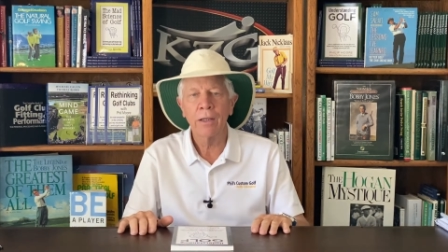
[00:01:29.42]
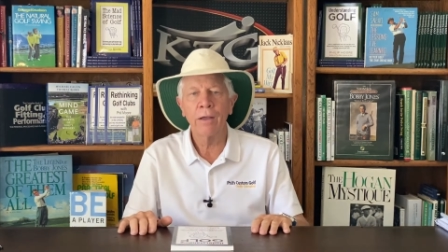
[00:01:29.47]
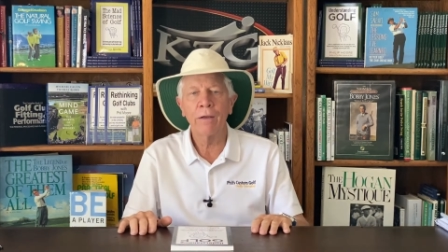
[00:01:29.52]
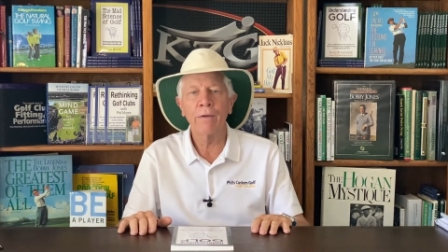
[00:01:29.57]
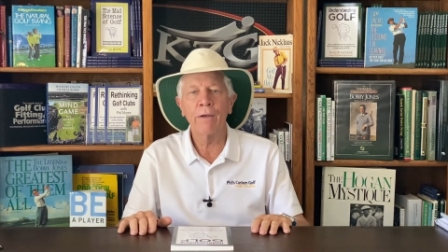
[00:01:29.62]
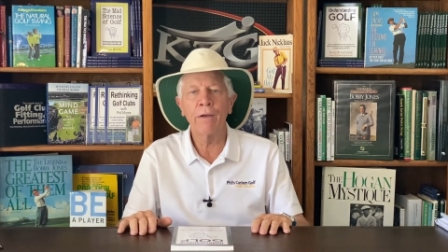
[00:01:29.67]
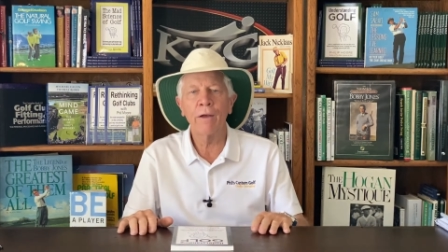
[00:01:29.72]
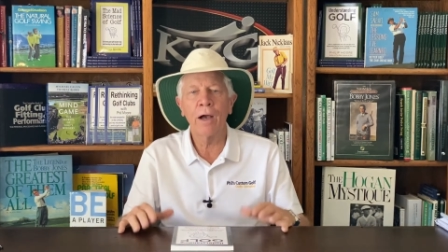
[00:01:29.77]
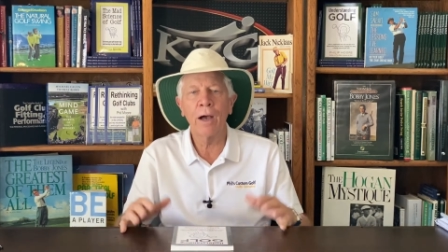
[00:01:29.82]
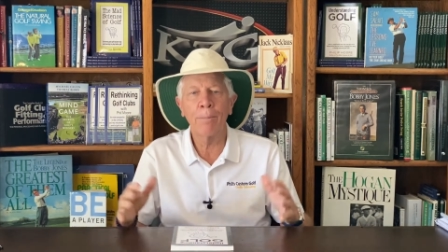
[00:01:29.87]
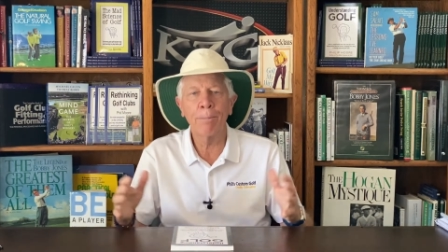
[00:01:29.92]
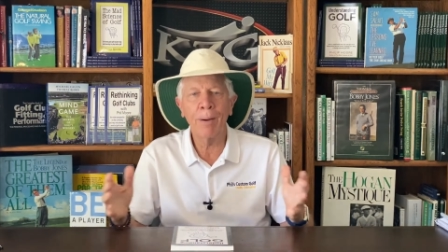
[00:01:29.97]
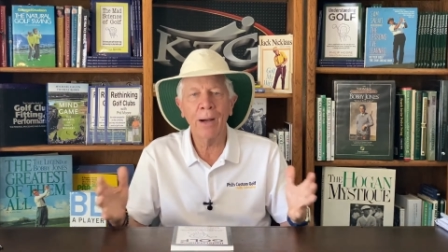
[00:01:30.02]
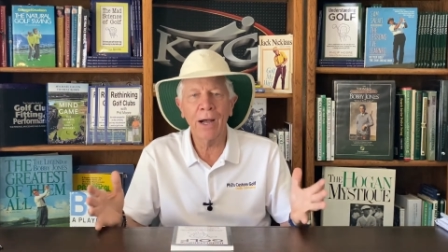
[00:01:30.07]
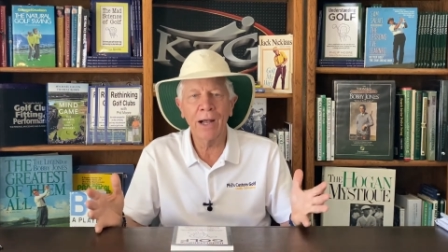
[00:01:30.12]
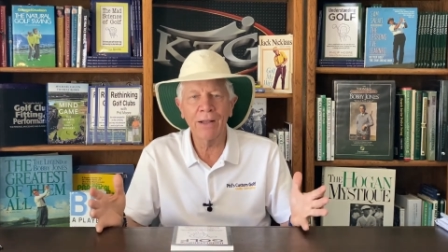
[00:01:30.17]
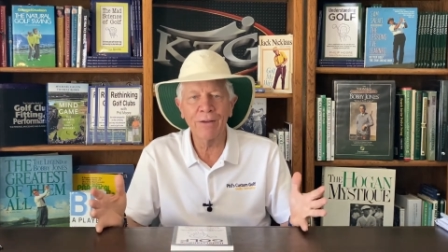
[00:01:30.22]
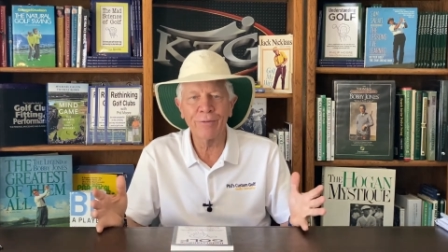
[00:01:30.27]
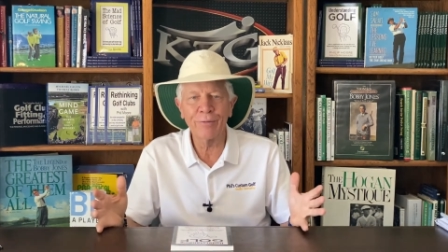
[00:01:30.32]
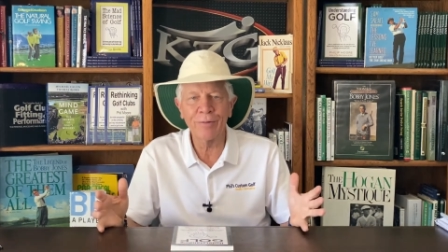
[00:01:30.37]
a
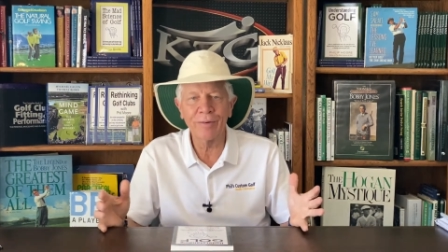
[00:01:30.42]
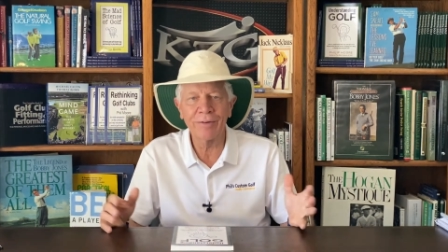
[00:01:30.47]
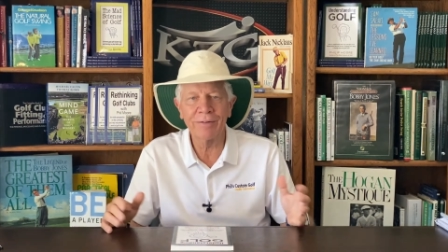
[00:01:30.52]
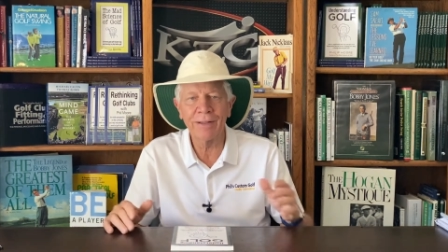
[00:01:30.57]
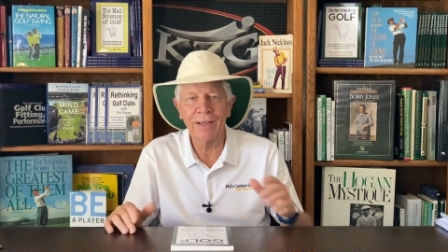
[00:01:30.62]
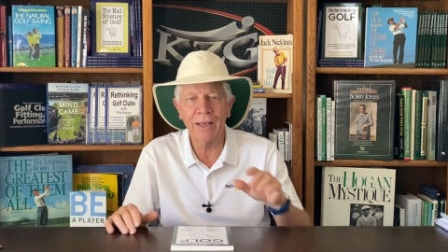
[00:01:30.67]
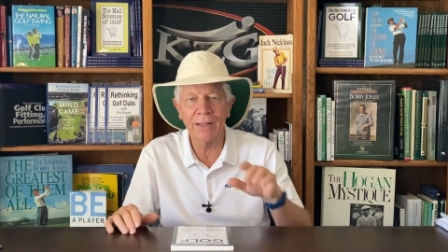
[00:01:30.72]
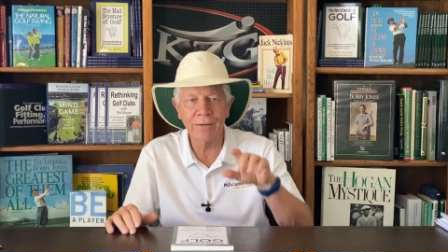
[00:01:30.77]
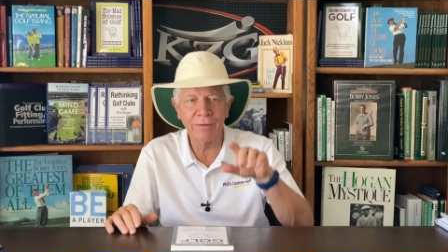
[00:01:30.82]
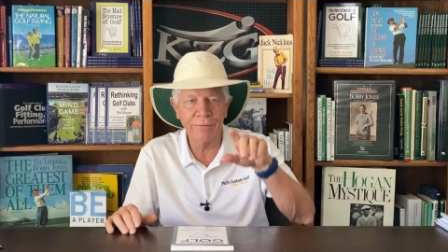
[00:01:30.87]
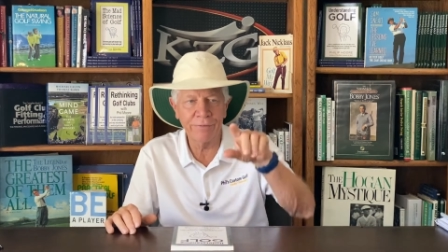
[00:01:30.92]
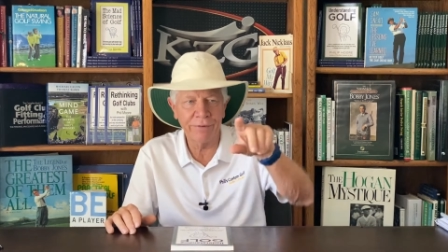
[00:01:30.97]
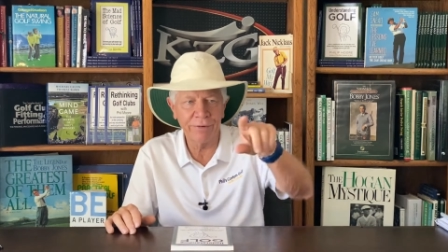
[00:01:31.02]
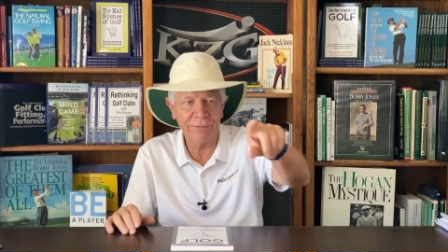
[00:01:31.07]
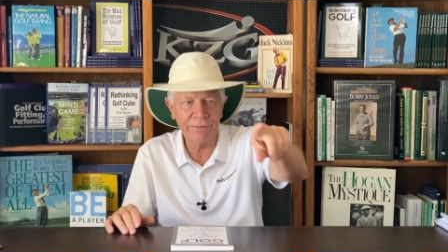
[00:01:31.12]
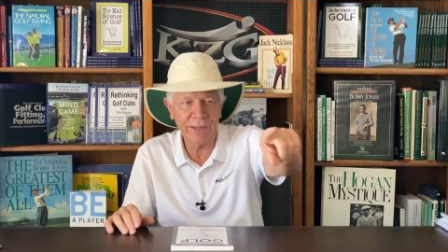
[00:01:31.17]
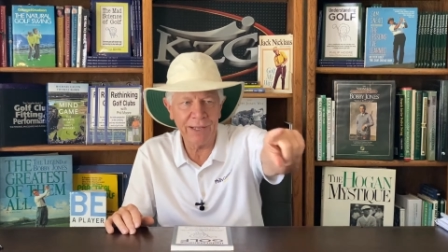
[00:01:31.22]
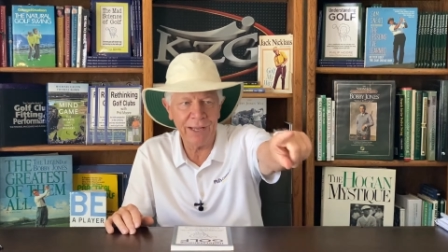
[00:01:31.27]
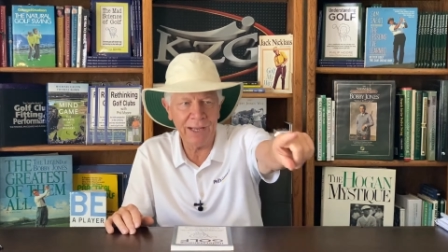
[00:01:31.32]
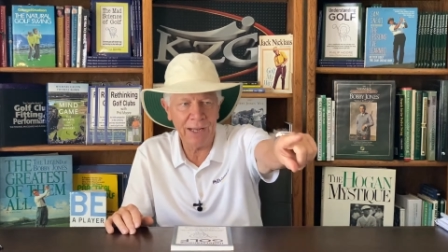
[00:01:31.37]
positive intent is
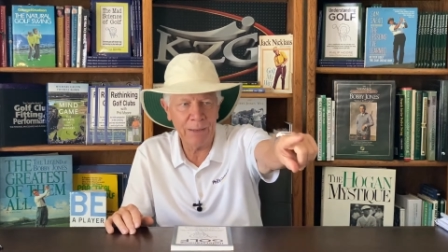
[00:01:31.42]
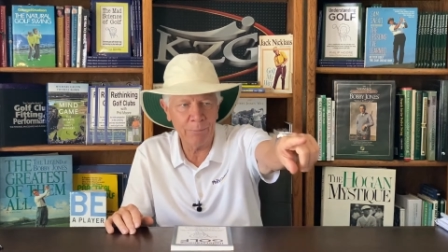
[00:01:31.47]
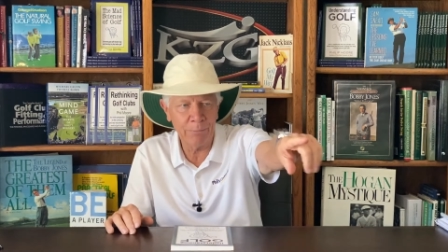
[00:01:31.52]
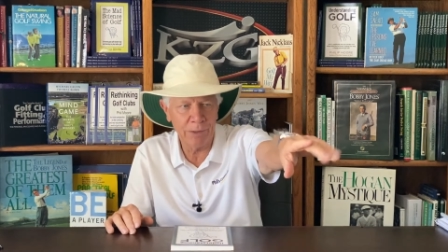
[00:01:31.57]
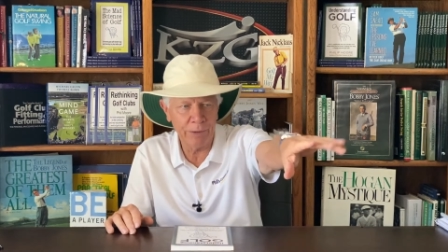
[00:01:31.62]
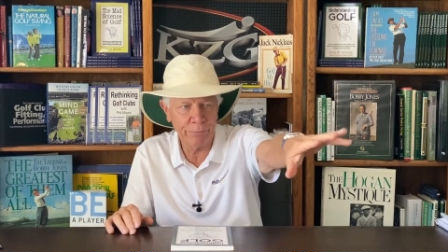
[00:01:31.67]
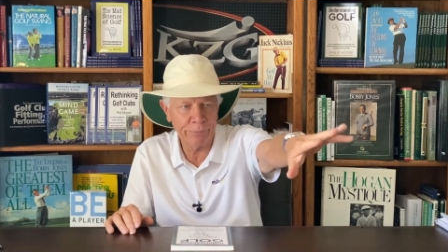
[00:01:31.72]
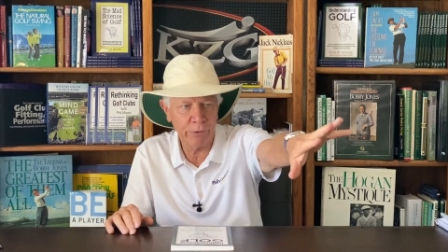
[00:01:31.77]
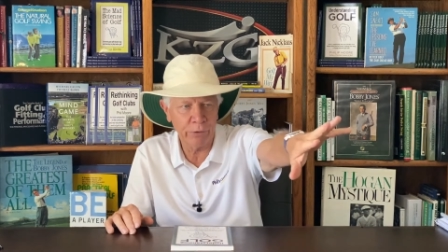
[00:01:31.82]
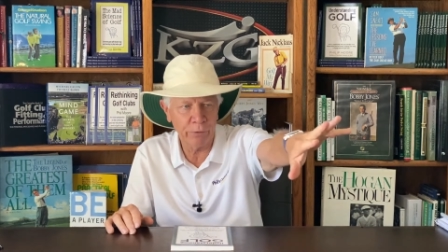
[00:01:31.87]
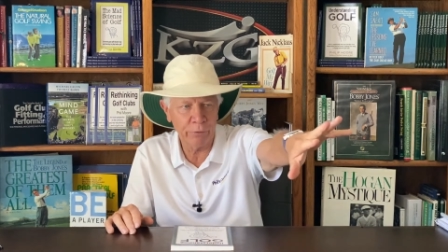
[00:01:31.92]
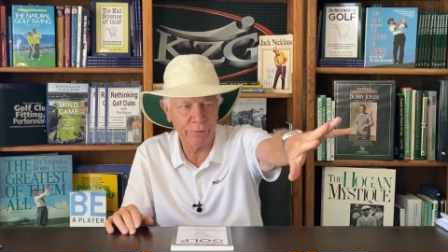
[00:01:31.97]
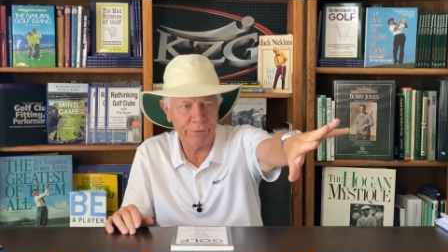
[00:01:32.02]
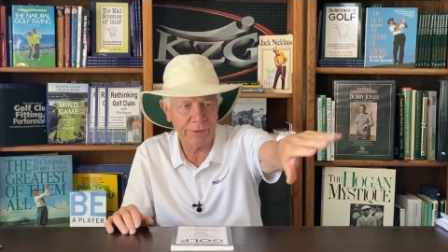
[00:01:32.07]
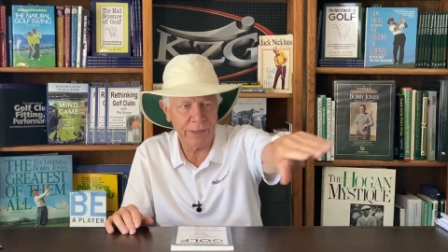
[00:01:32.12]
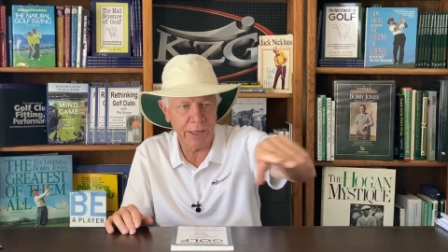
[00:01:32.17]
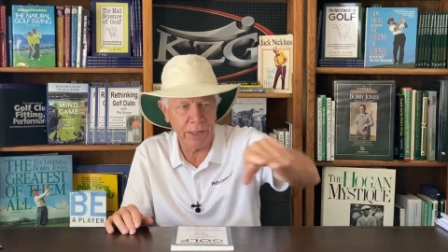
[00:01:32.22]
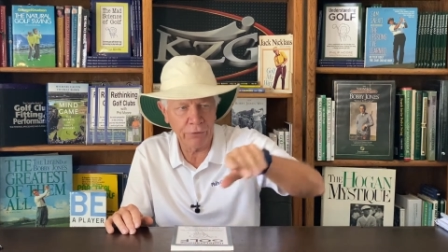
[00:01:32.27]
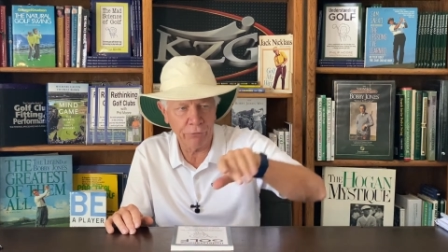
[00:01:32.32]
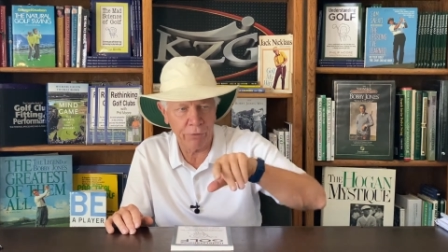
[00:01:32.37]
just to aim left of those
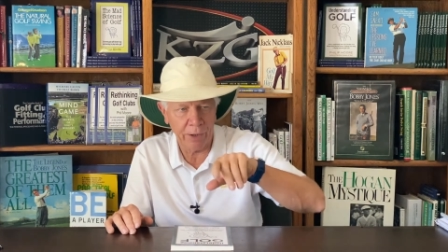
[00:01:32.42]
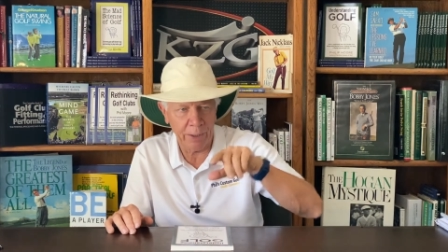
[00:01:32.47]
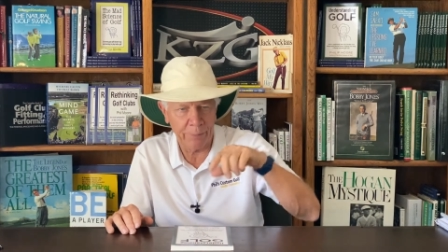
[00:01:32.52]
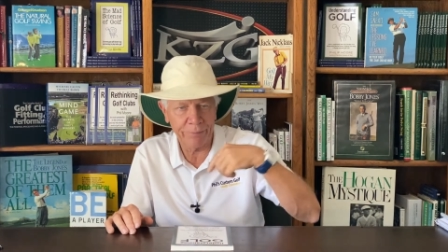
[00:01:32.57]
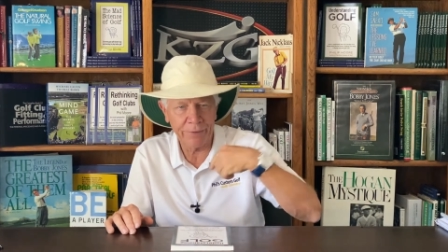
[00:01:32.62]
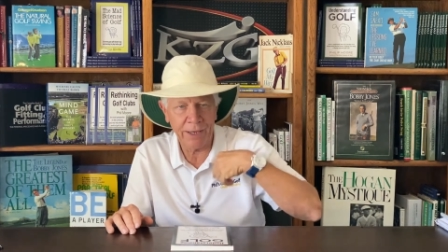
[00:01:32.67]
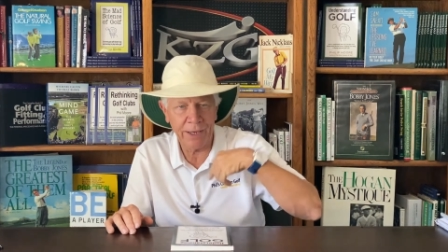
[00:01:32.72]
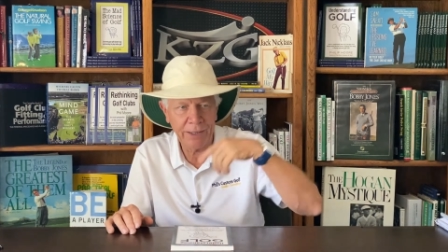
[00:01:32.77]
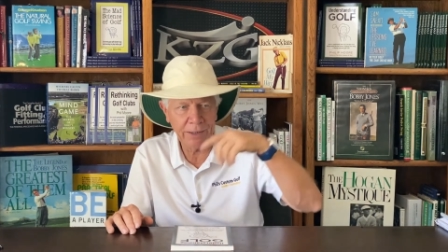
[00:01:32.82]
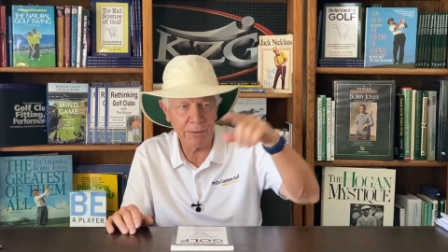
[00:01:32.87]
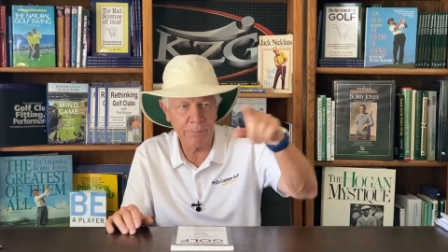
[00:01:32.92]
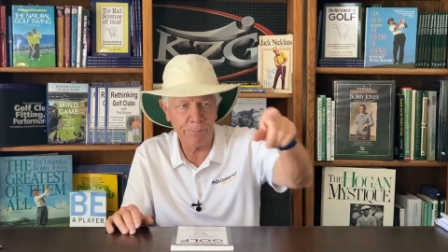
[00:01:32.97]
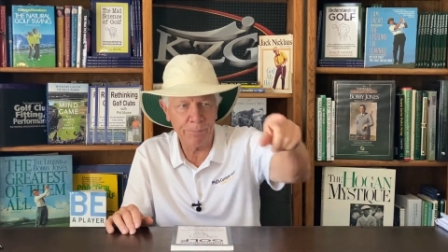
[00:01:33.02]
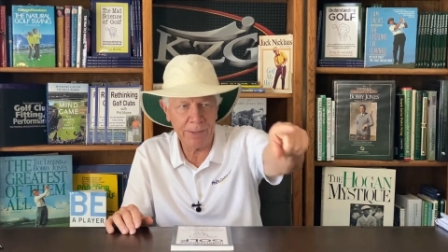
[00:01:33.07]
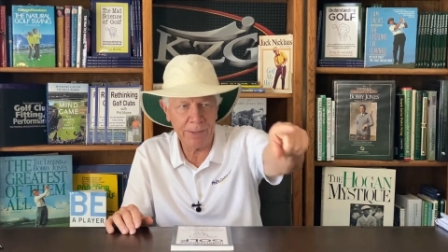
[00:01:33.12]
sand traps, A to